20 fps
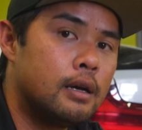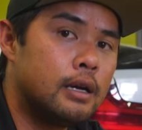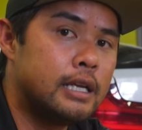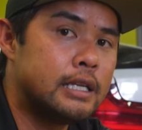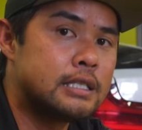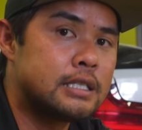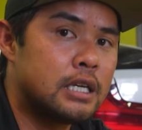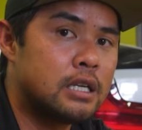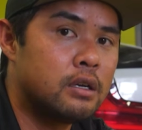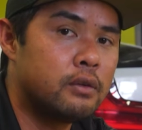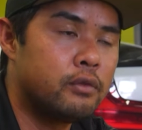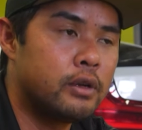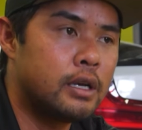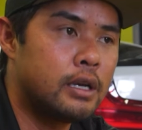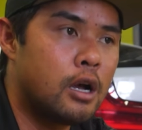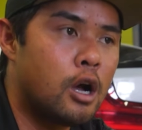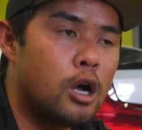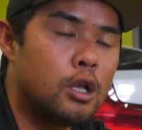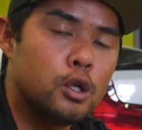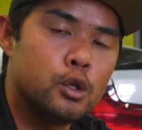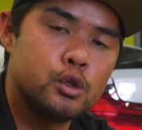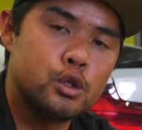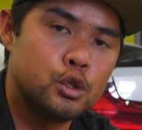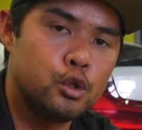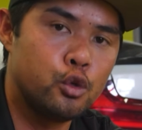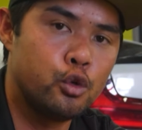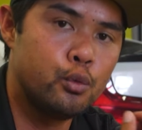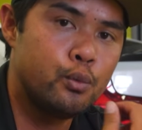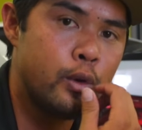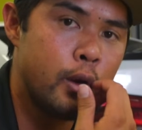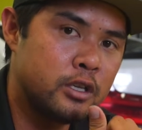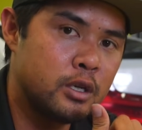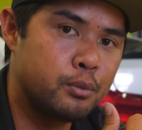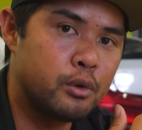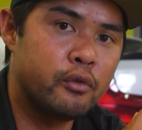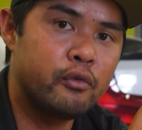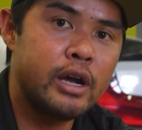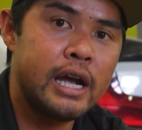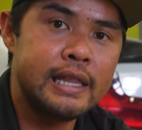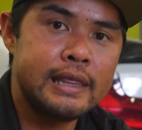instead of a hollow tube to
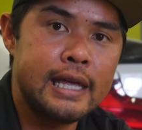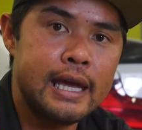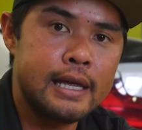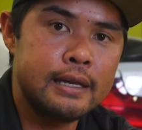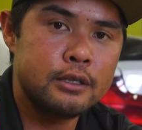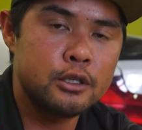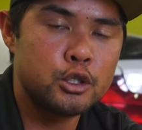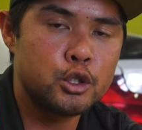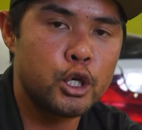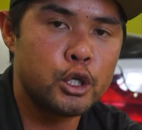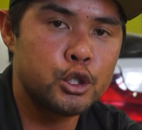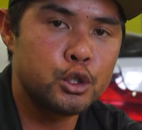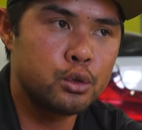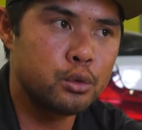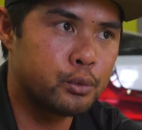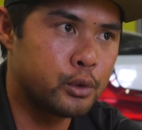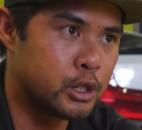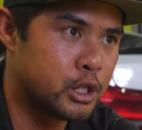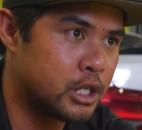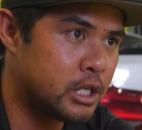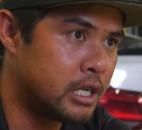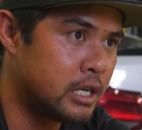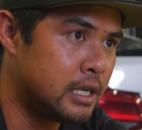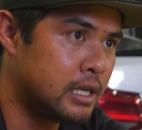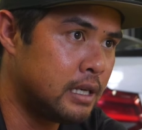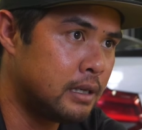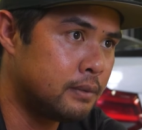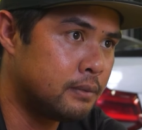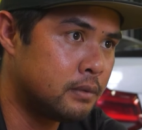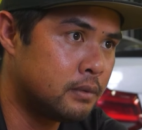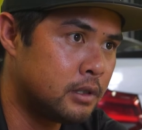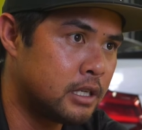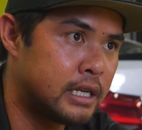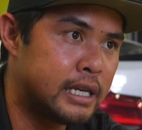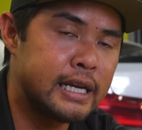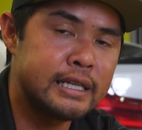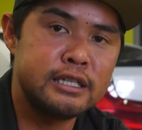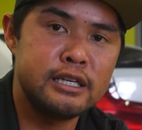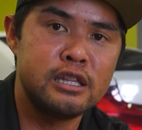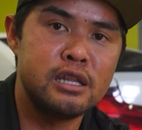provide that structural rigidity
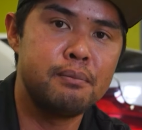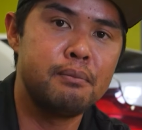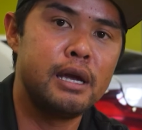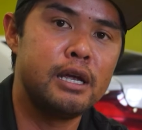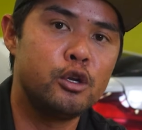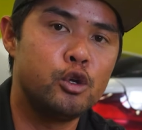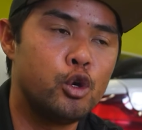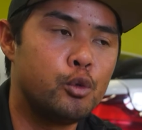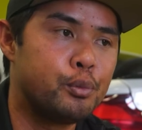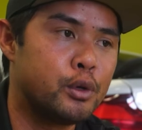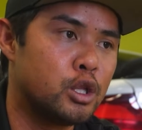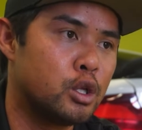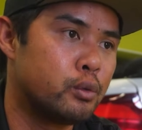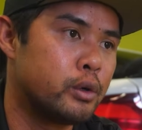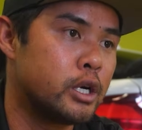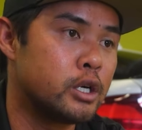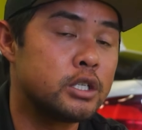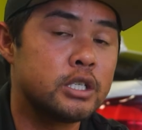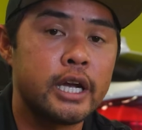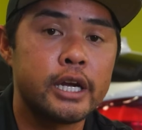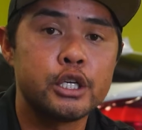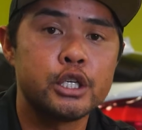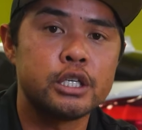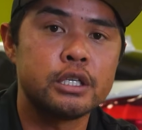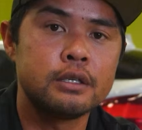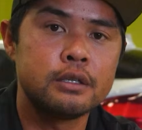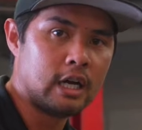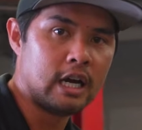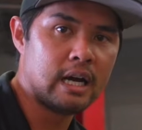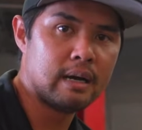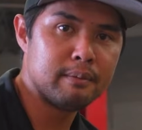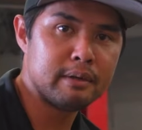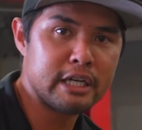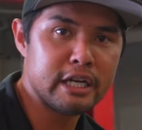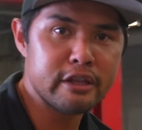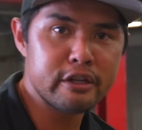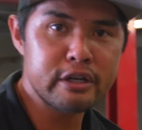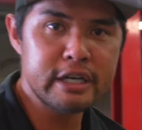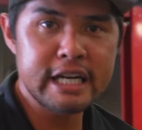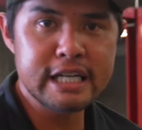connecting the main hoop and the rear section.
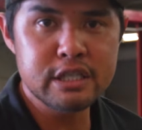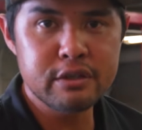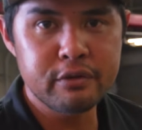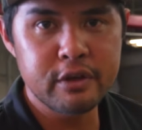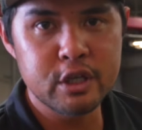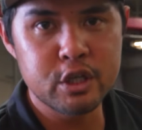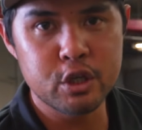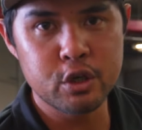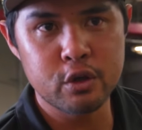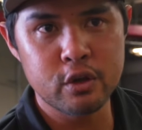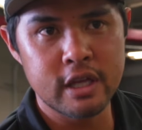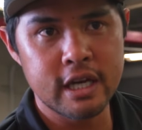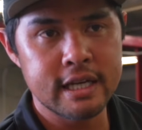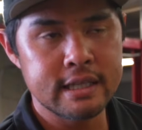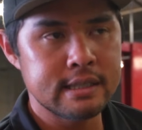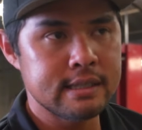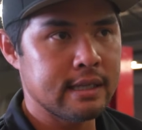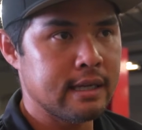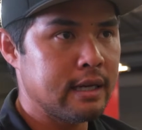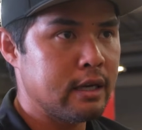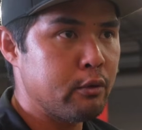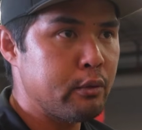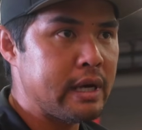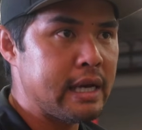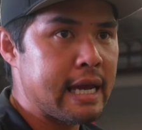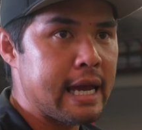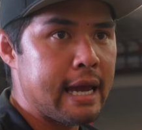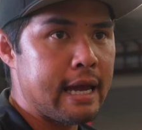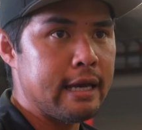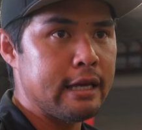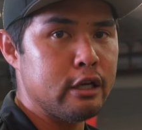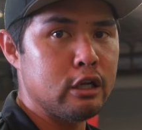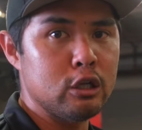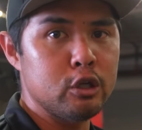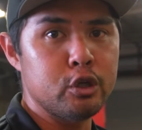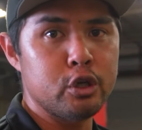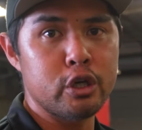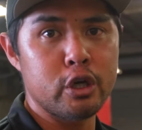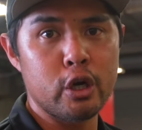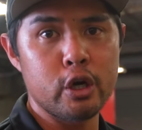Another nice feature that we
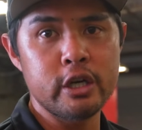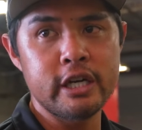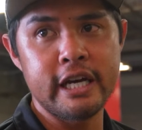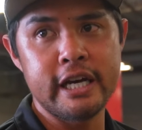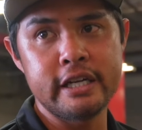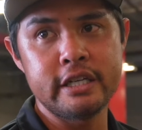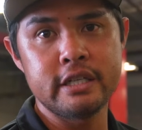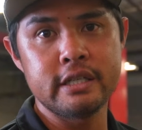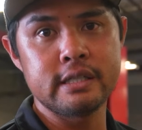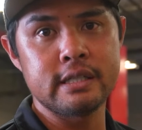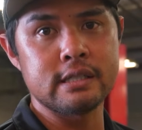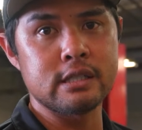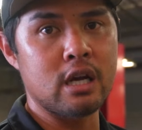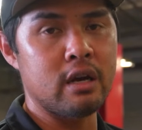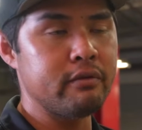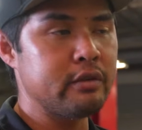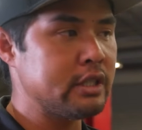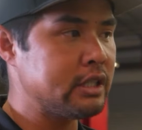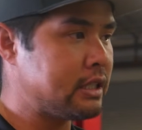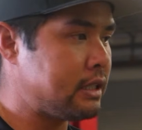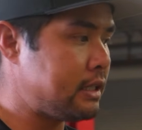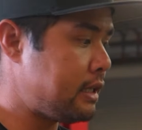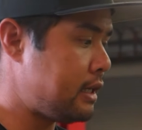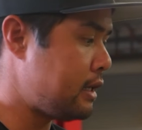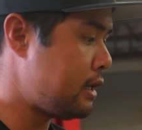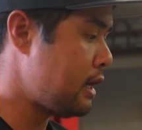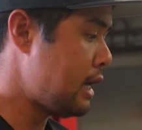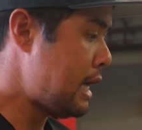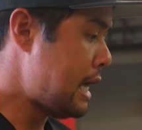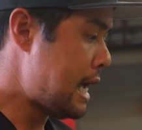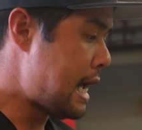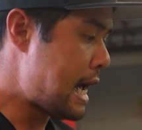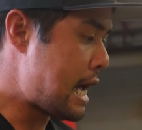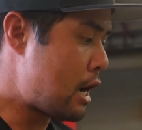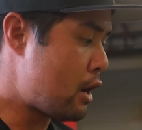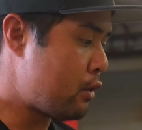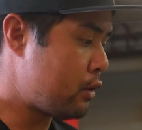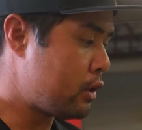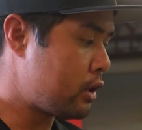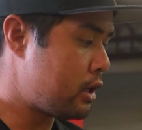include on our cages is obviously
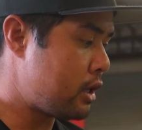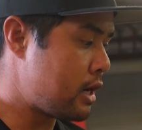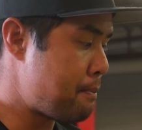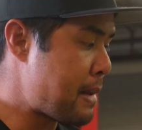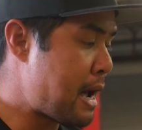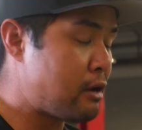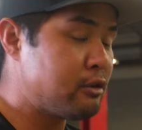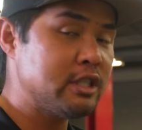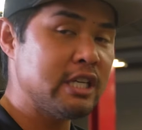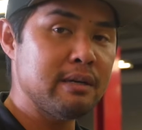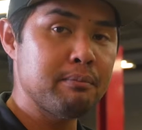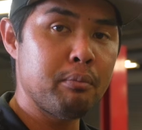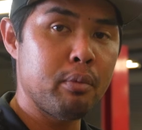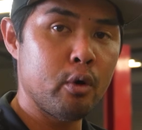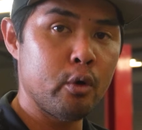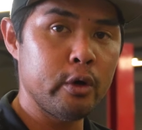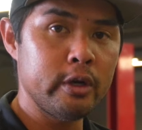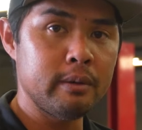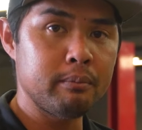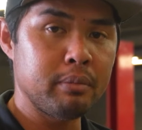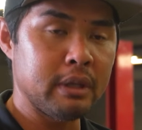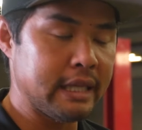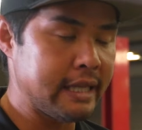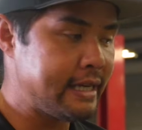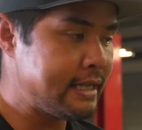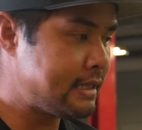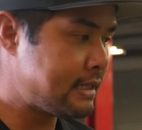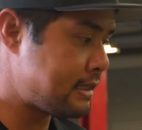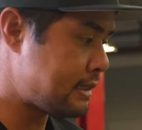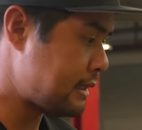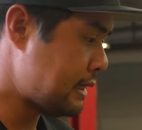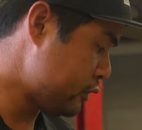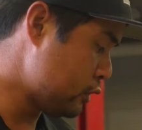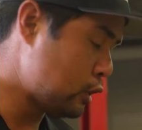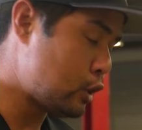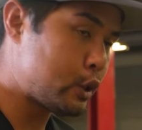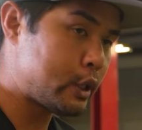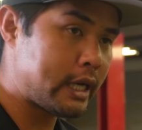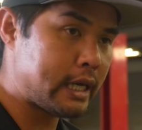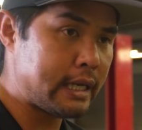our mounting point plates. If you
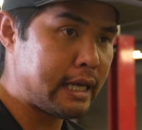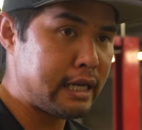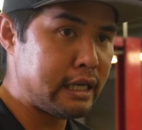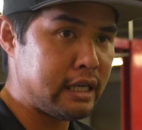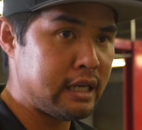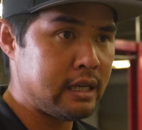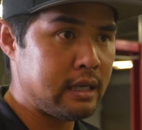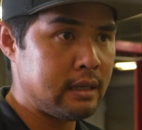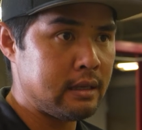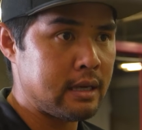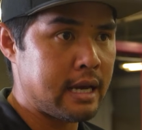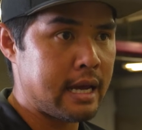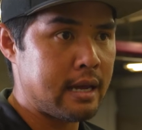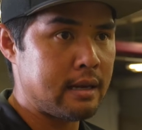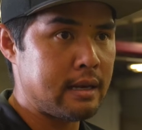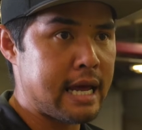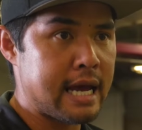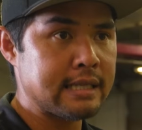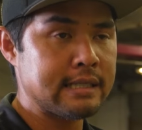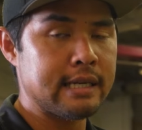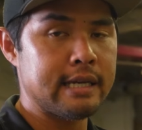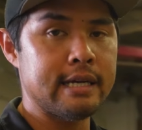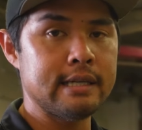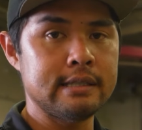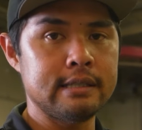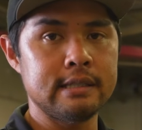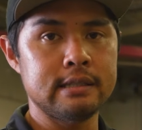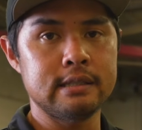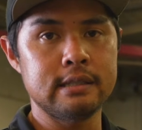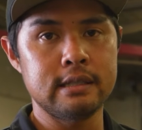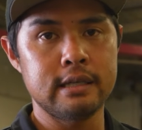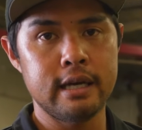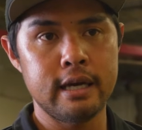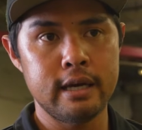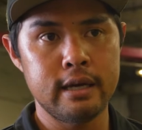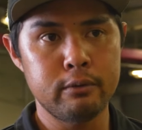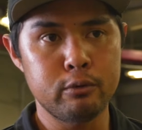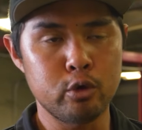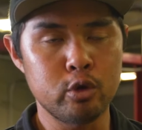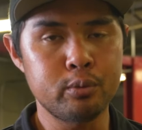look at any NASA
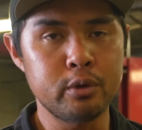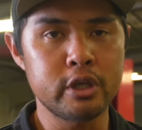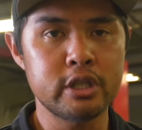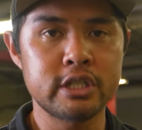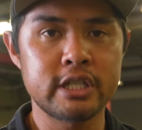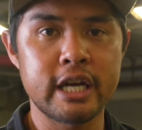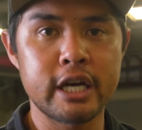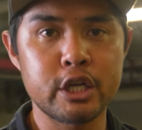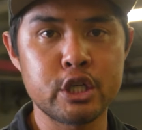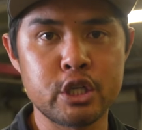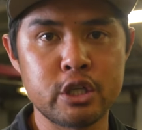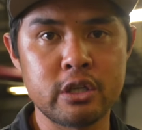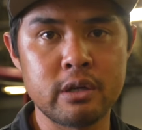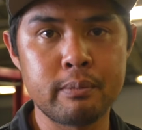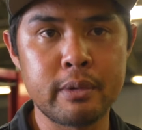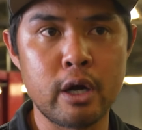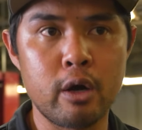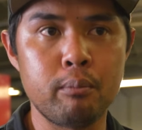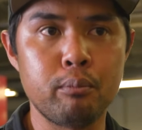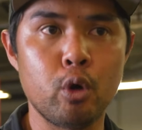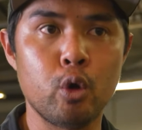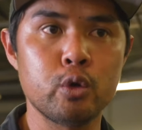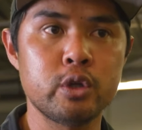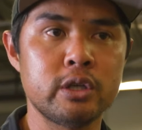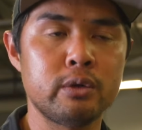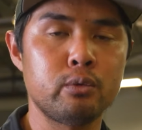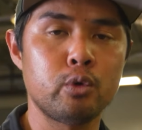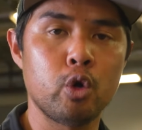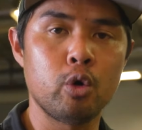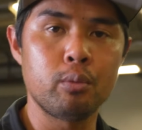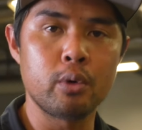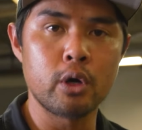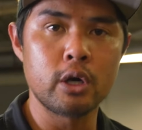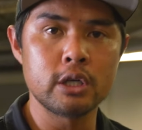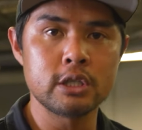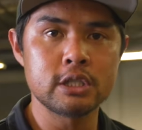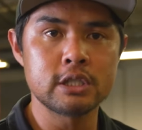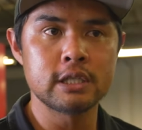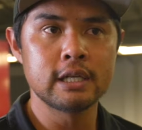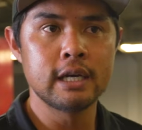SCCA rulebook section about bolt-in roll bars,